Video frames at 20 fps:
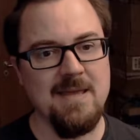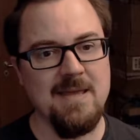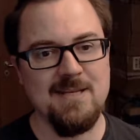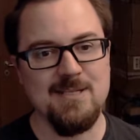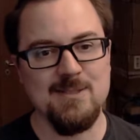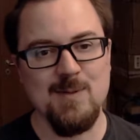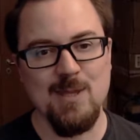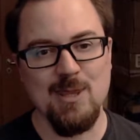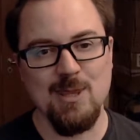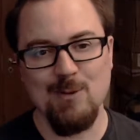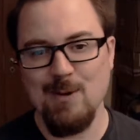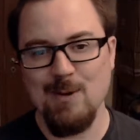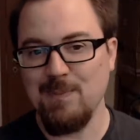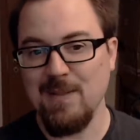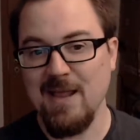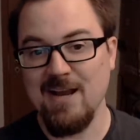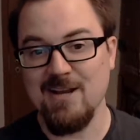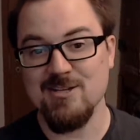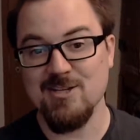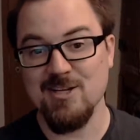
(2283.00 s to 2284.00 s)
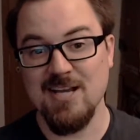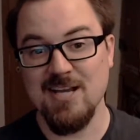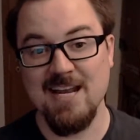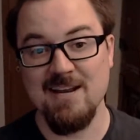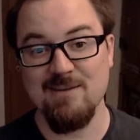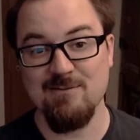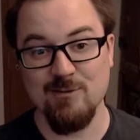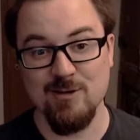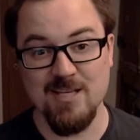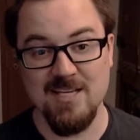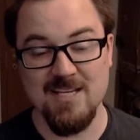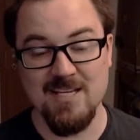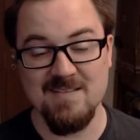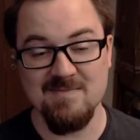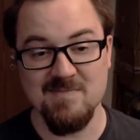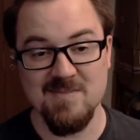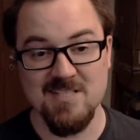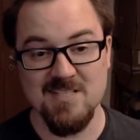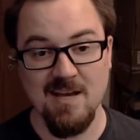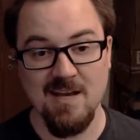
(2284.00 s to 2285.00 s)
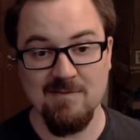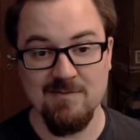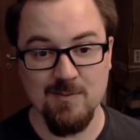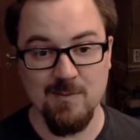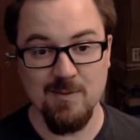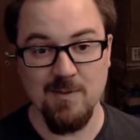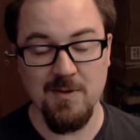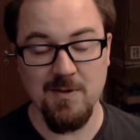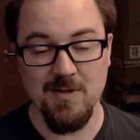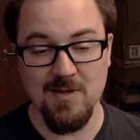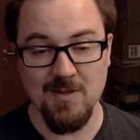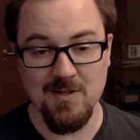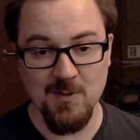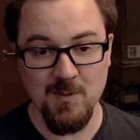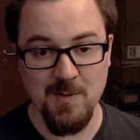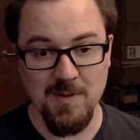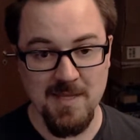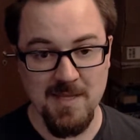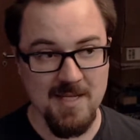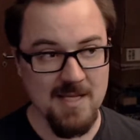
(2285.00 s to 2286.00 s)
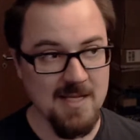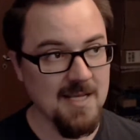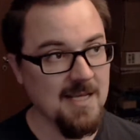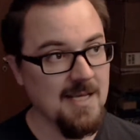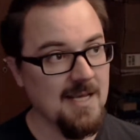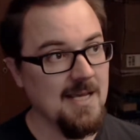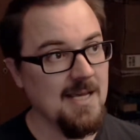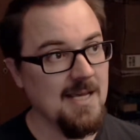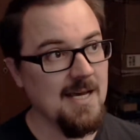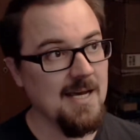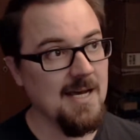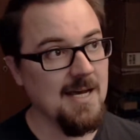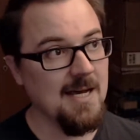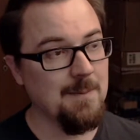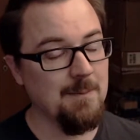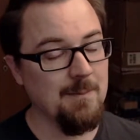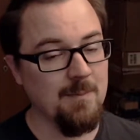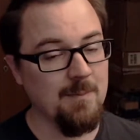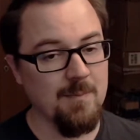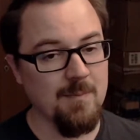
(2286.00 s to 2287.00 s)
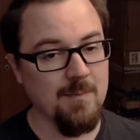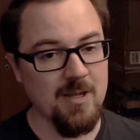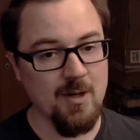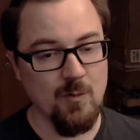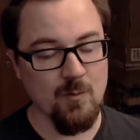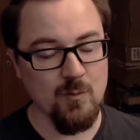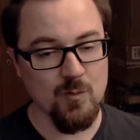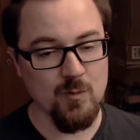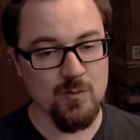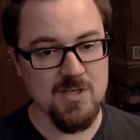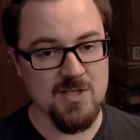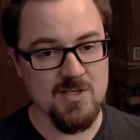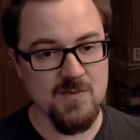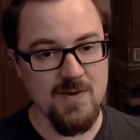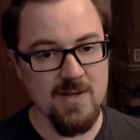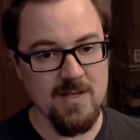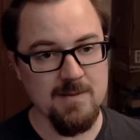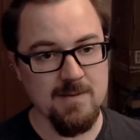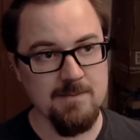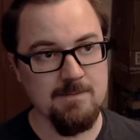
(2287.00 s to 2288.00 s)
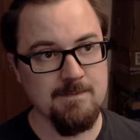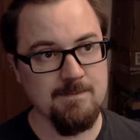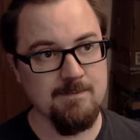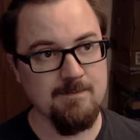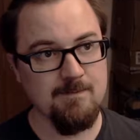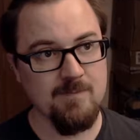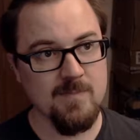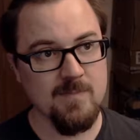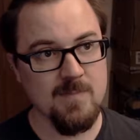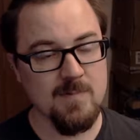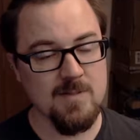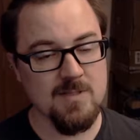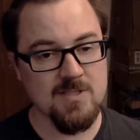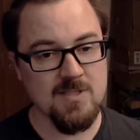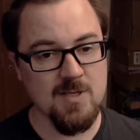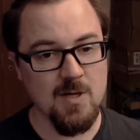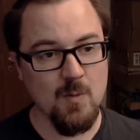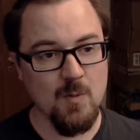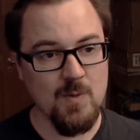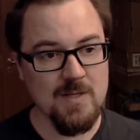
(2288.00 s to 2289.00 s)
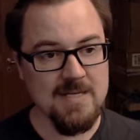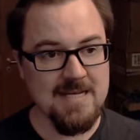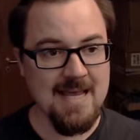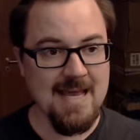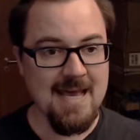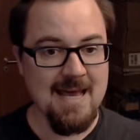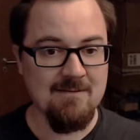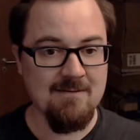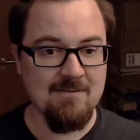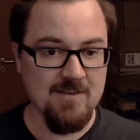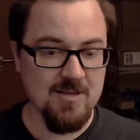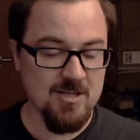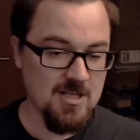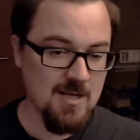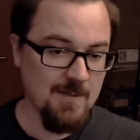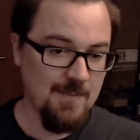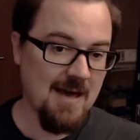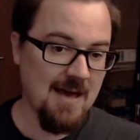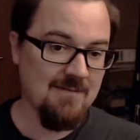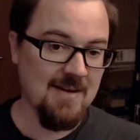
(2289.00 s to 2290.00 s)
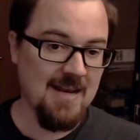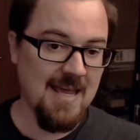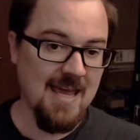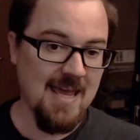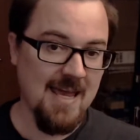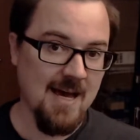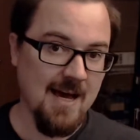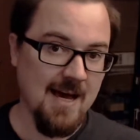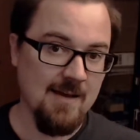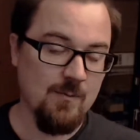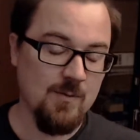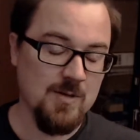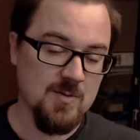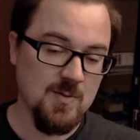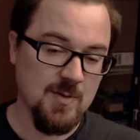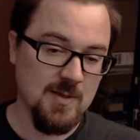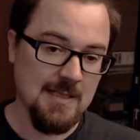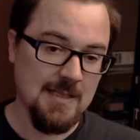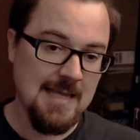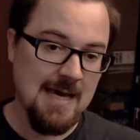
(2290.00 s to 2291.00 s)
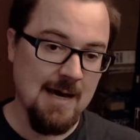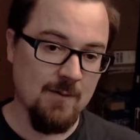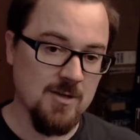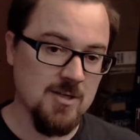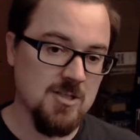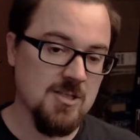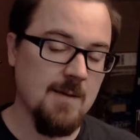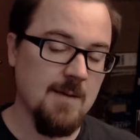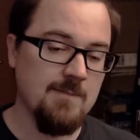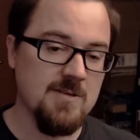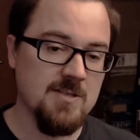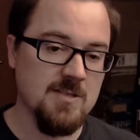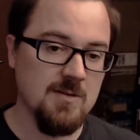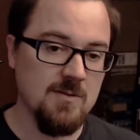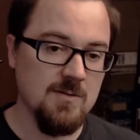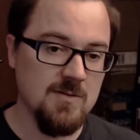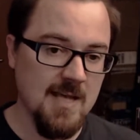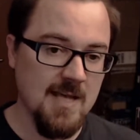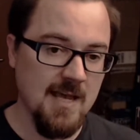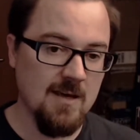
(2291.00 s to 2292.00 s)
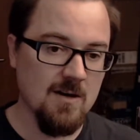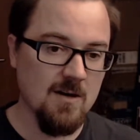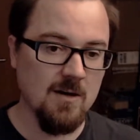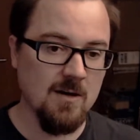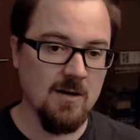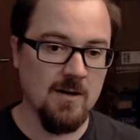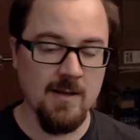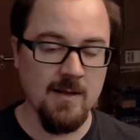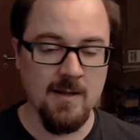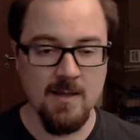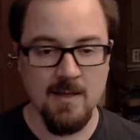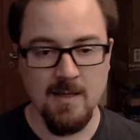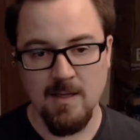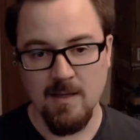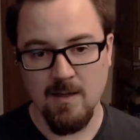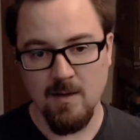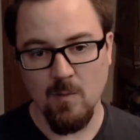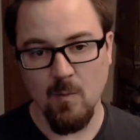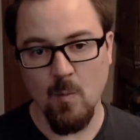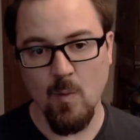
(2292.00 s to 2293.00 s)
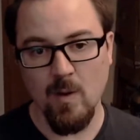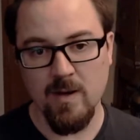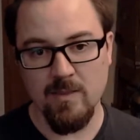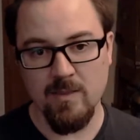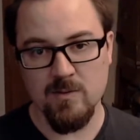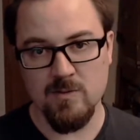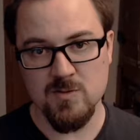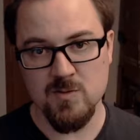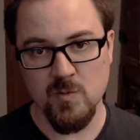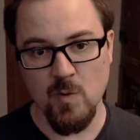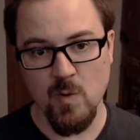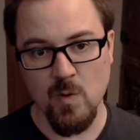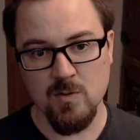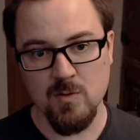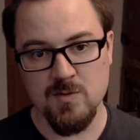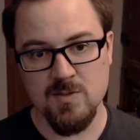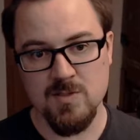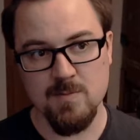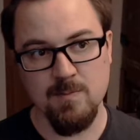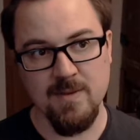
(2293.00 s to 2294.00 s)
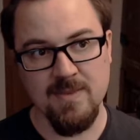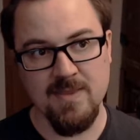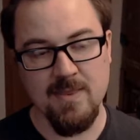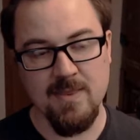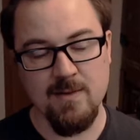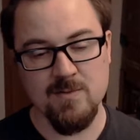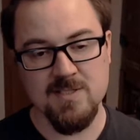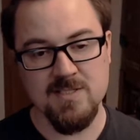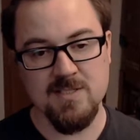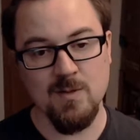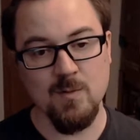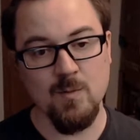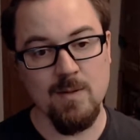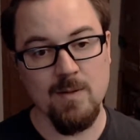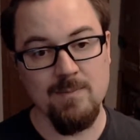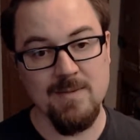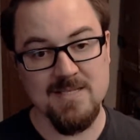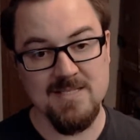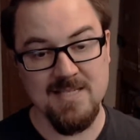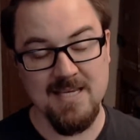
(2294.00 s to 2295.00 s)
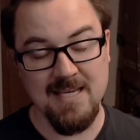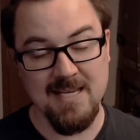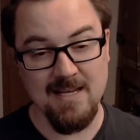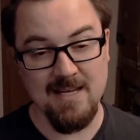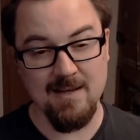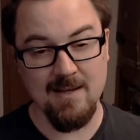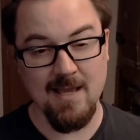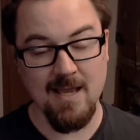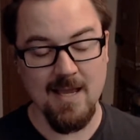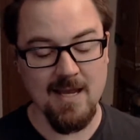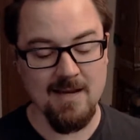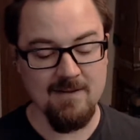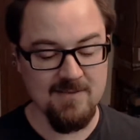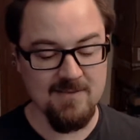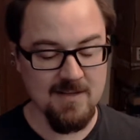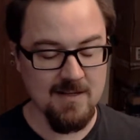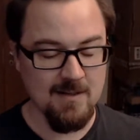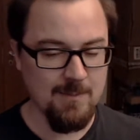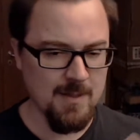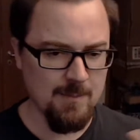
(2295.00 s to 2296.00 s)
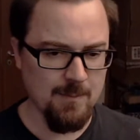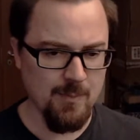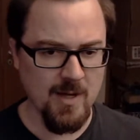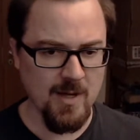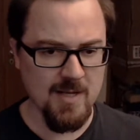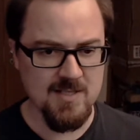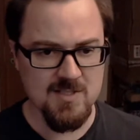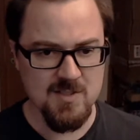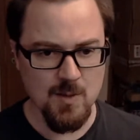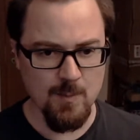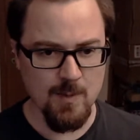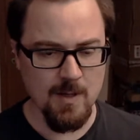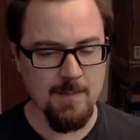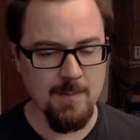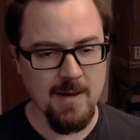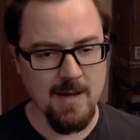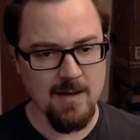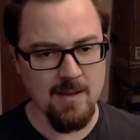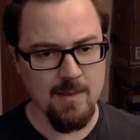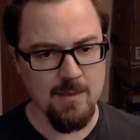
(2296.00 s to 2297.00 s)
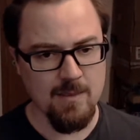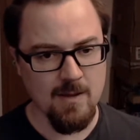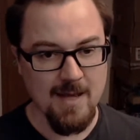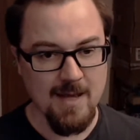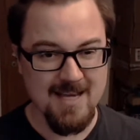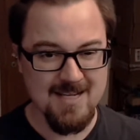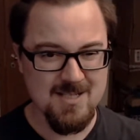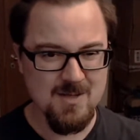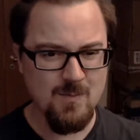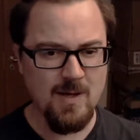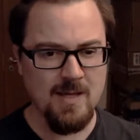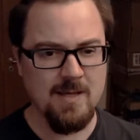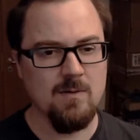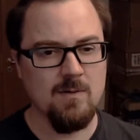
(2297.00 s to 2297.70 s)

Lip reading: means with 3 players, you're kind of really stuffed with what you can do with it. Rules as written. So we did have the ship have an AI, which would allow the ship to take on one of those roles, but then there was still one missing, and I kind of did a bit of brainstorming about it and thought, actually, why